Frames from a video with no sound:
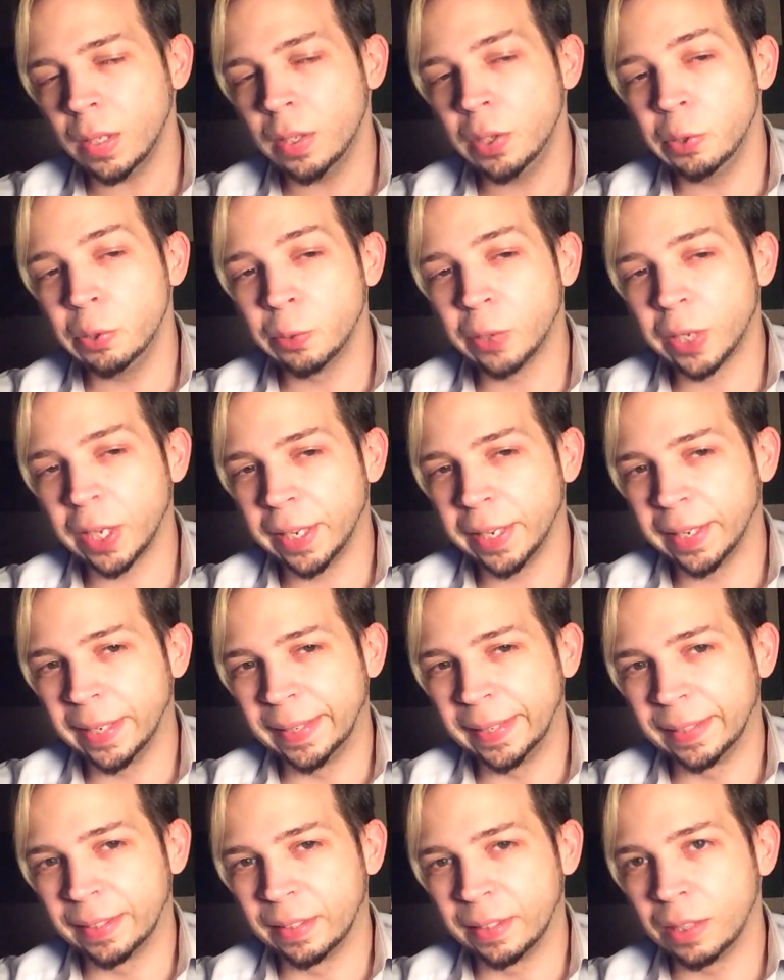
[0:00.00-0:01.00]
you
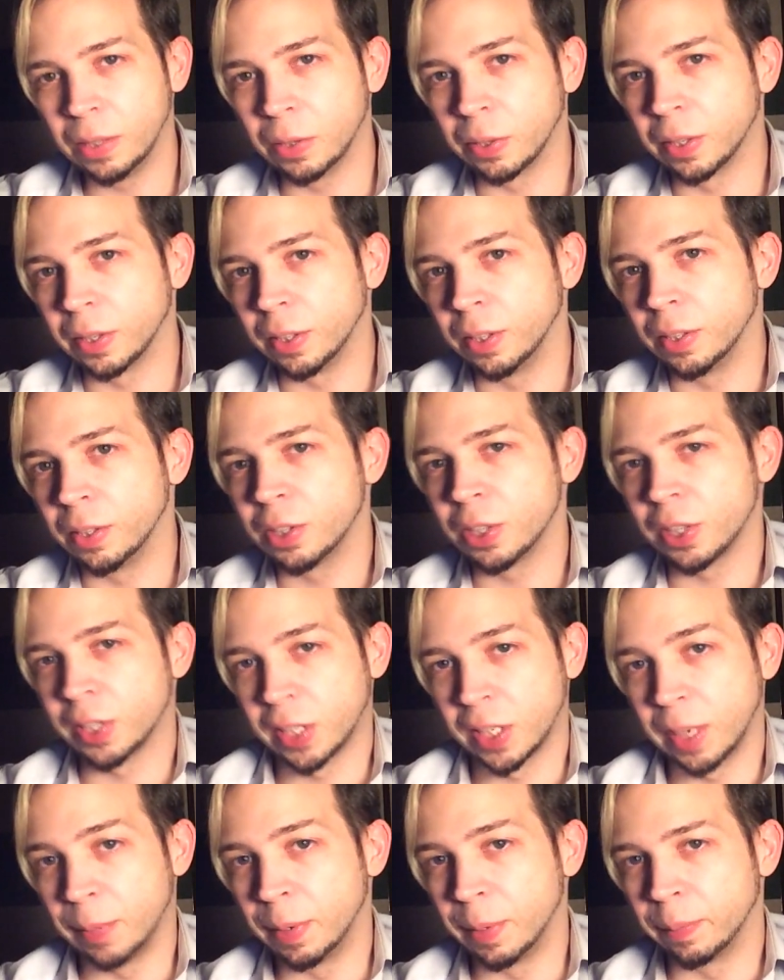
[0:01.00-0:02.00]
can
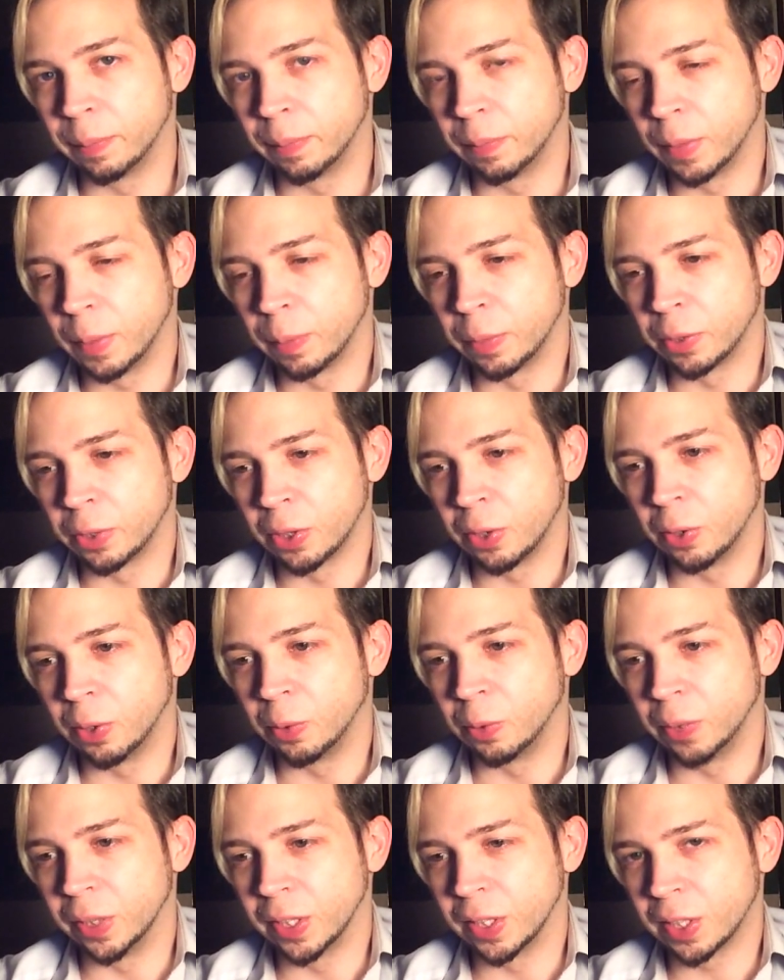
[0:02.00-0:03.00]
just summon the persona
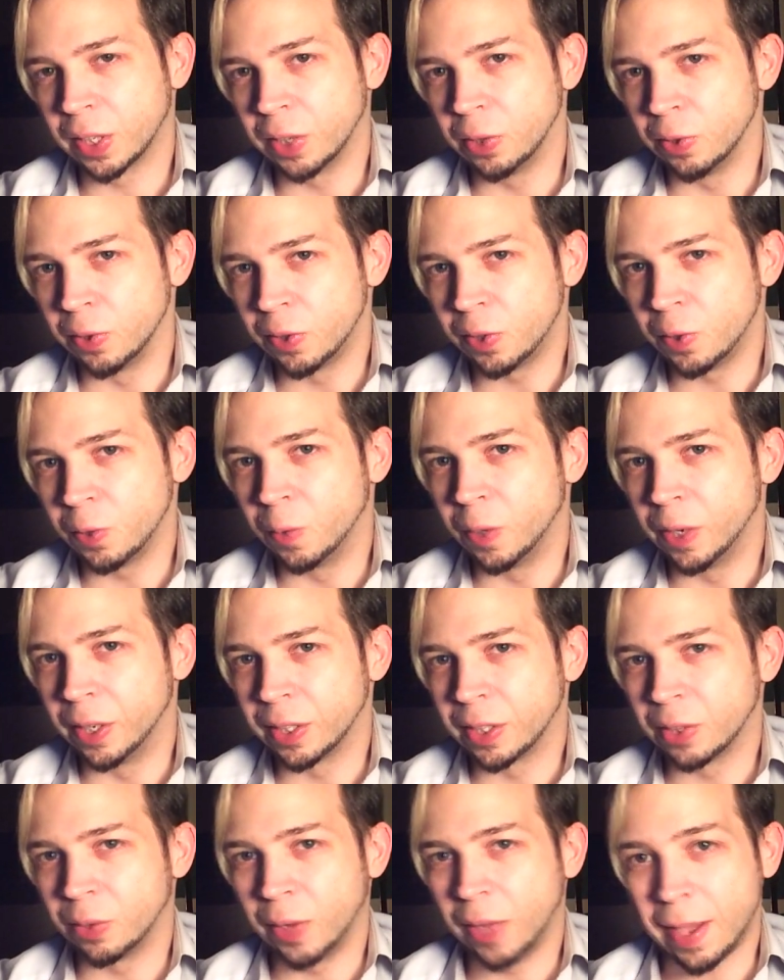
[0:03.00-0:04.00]
with the skills you
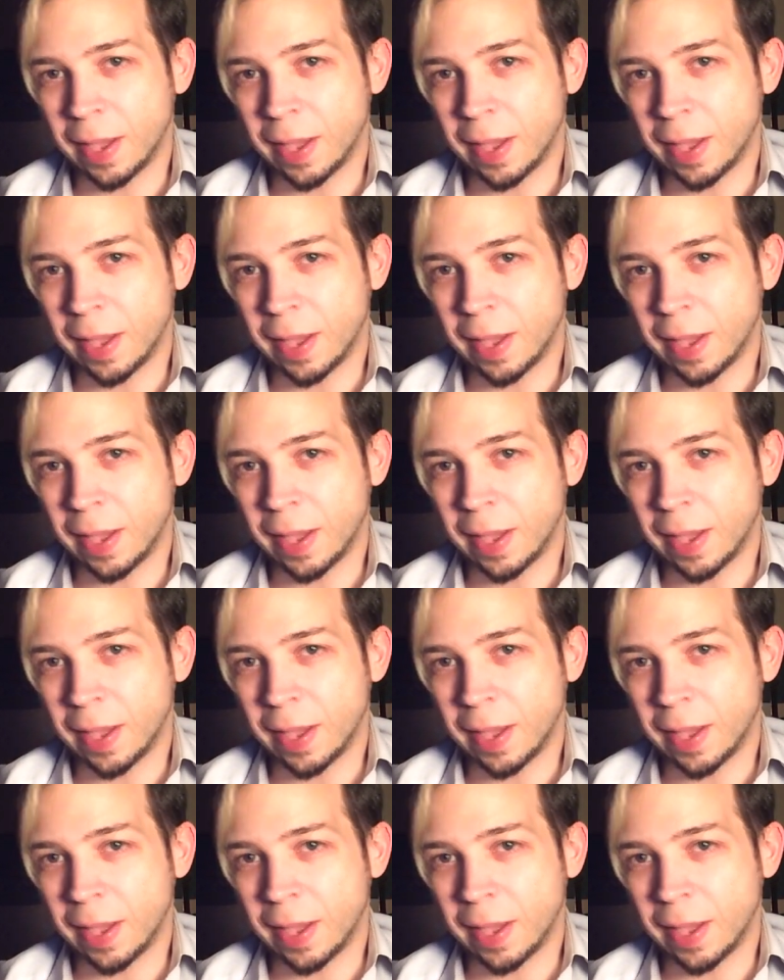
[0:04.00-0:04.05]
want, so